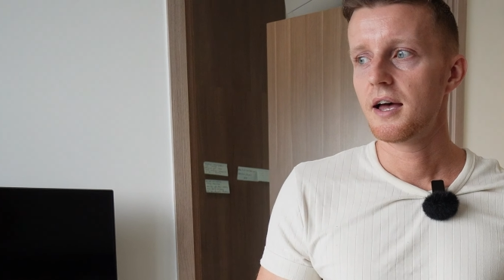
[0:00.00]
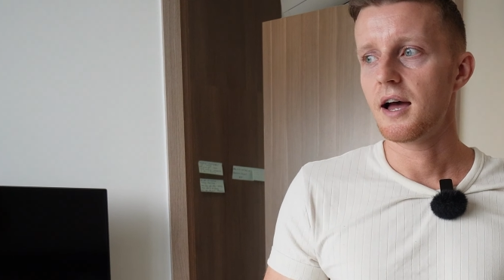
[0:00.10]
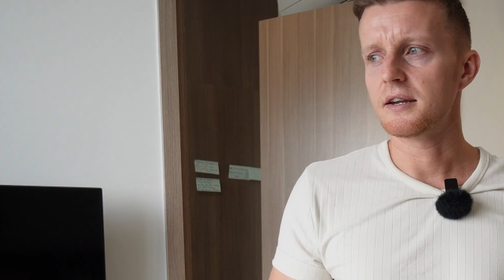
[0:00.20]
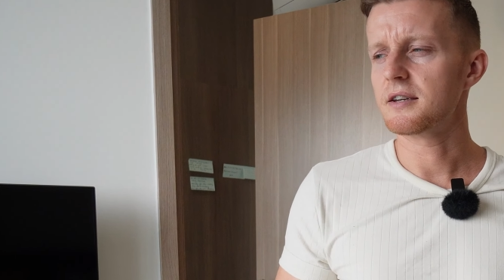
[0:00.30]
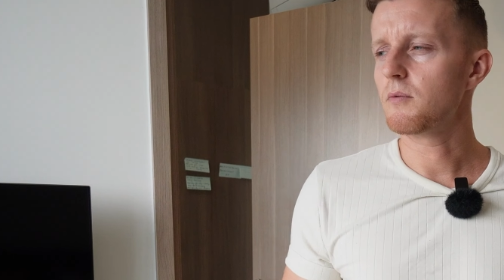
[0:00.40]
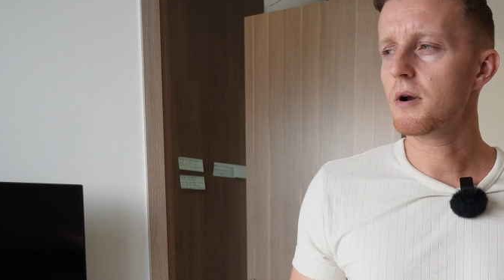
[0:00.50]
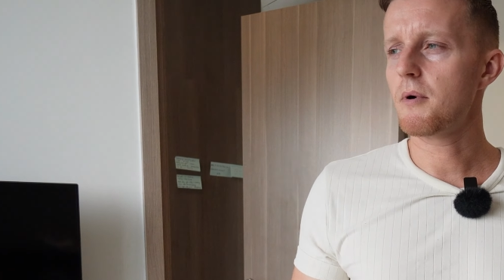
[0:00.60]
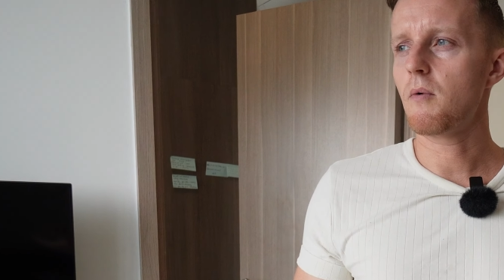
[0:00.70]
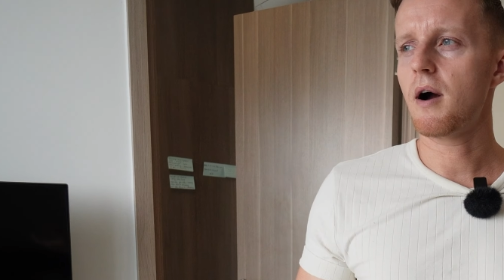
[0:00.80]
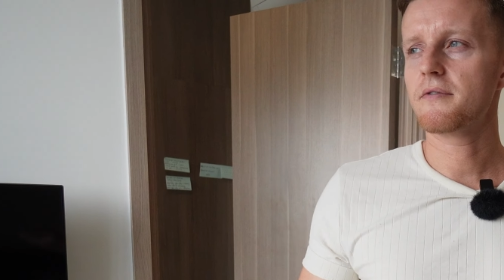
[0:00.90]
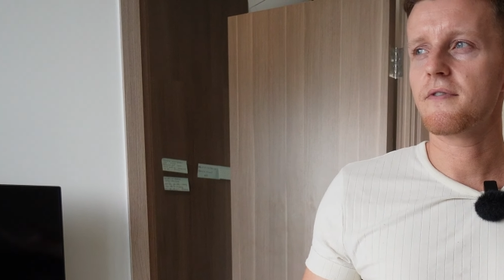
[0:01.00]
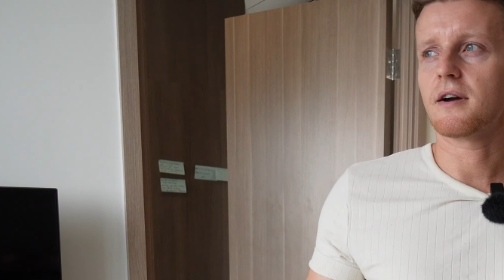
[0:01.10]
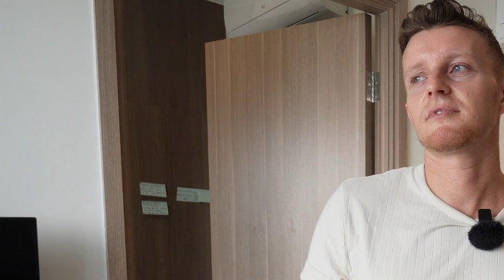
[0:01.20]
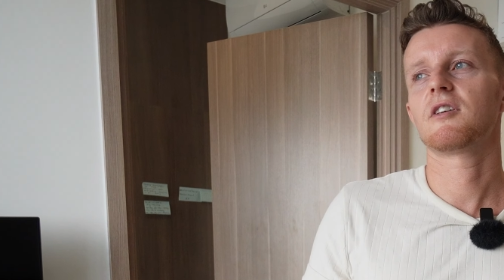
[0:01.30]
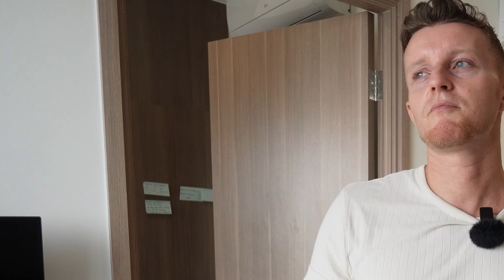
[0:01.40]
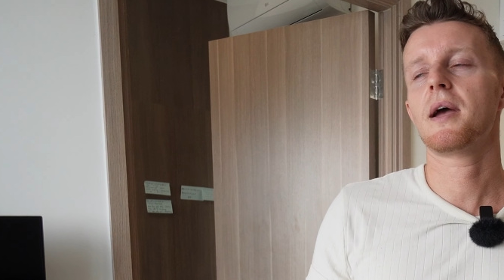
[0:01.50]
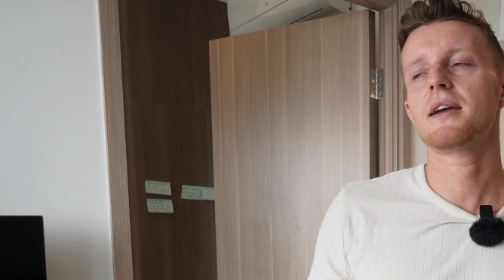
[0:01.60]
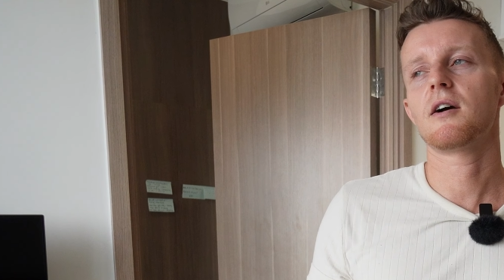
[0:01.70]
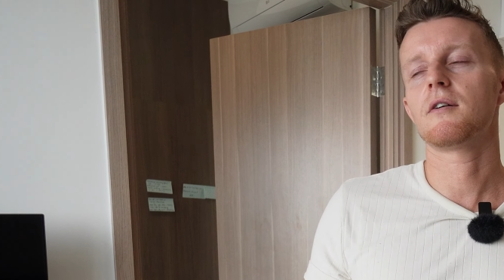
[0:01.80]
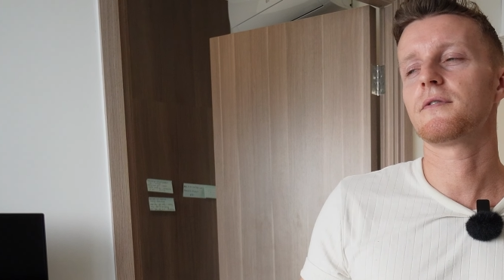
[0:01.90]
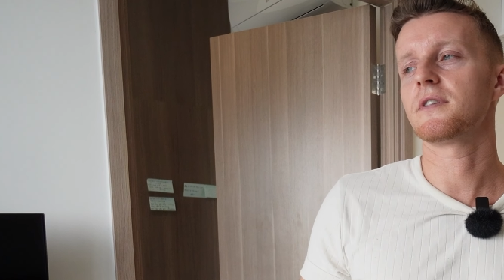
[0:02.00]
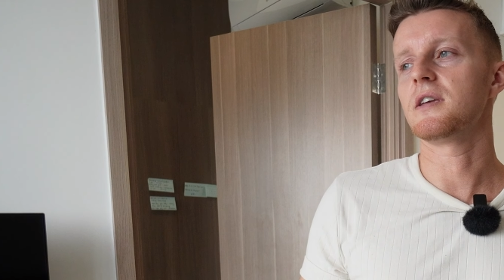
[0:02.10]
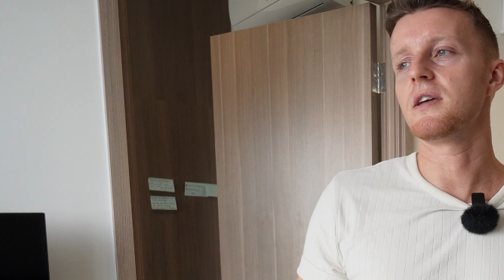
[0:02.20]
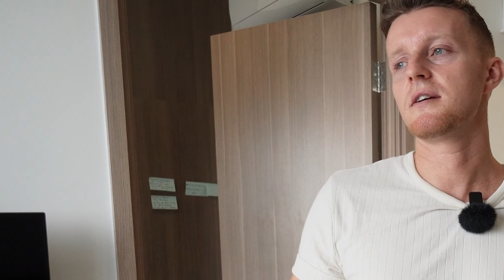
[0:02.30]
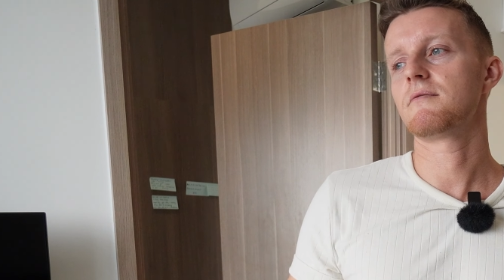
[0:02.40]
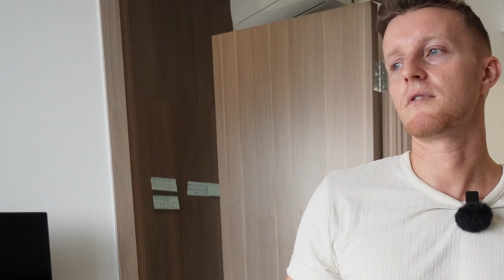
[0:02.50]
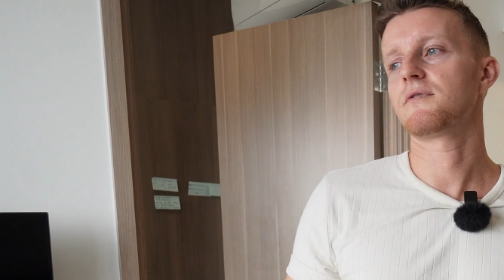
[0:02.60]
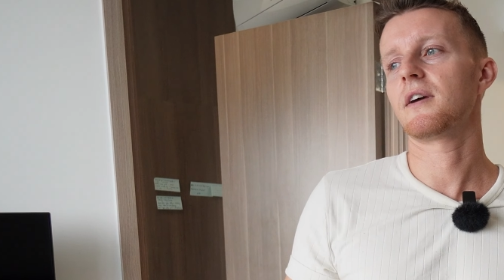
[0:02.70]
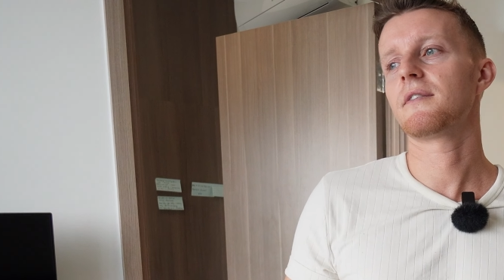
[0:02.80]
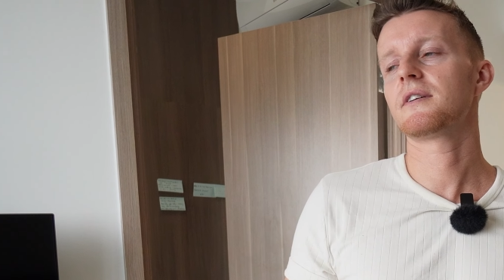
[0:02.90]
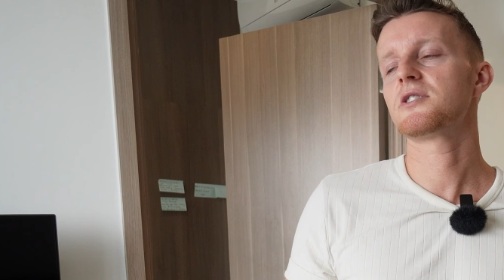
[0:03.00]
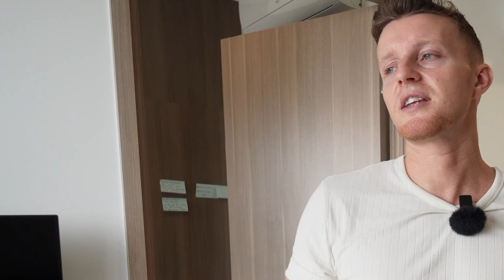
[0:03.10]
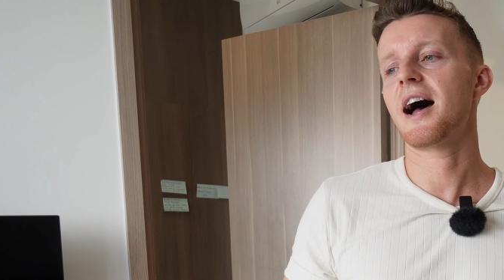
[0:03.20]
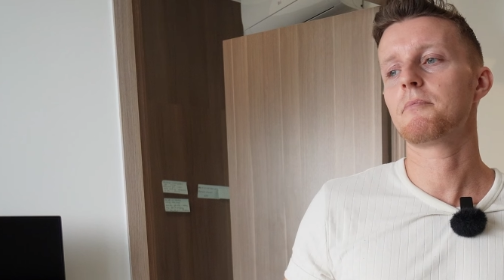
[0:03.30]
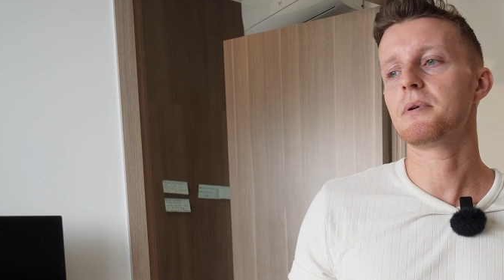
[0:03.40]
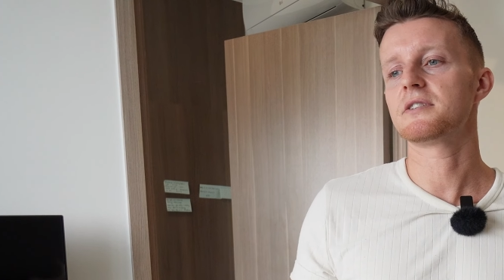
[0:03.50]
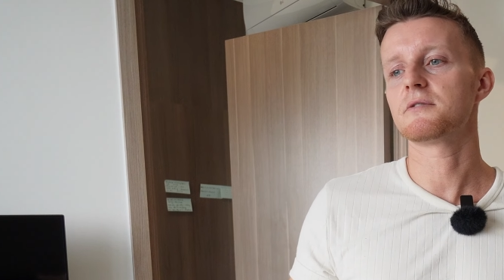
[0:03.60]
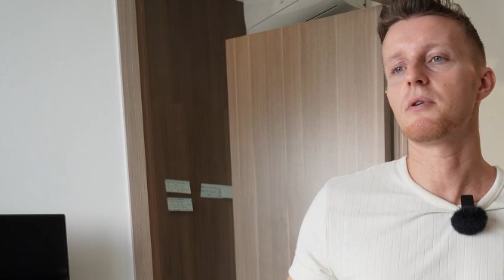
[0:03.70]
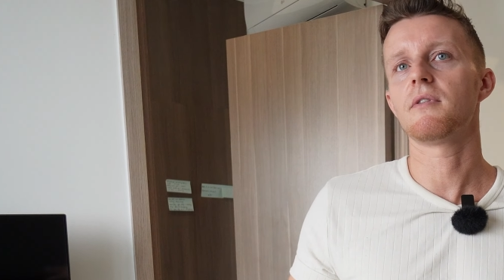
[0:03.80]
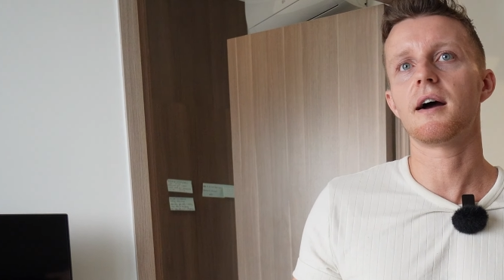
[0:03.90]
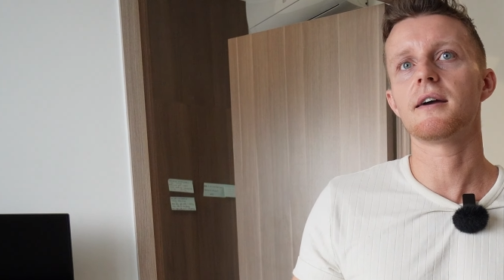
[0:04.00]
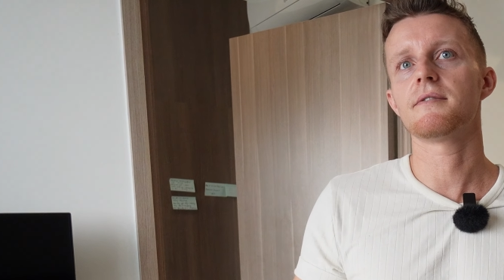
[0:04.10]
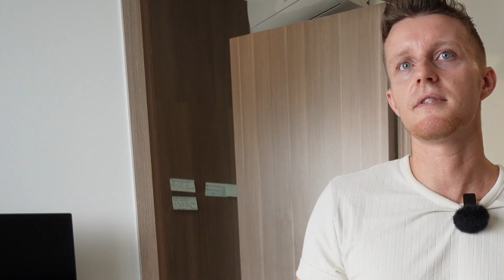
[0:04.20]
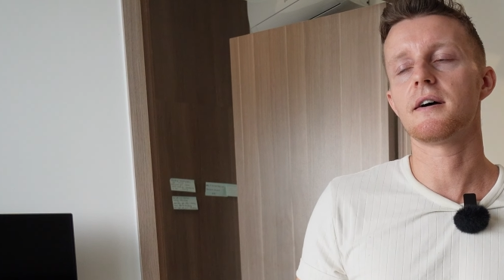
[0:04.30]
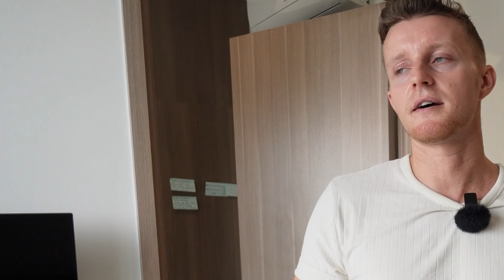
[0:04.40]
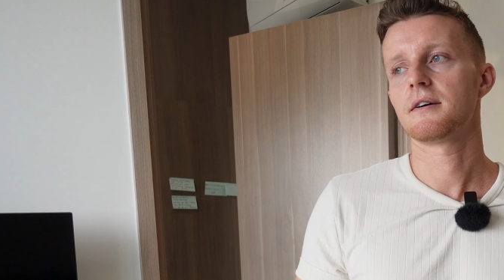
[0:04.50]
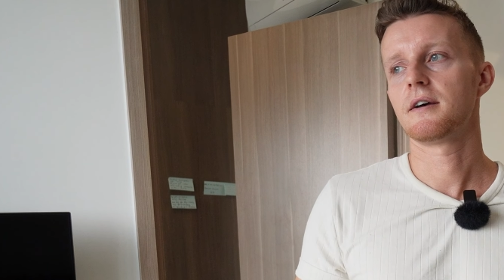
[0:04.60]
And you say, what about Wi-Fi? They've paid it off for the year roughly, and they're just happy to put that in there.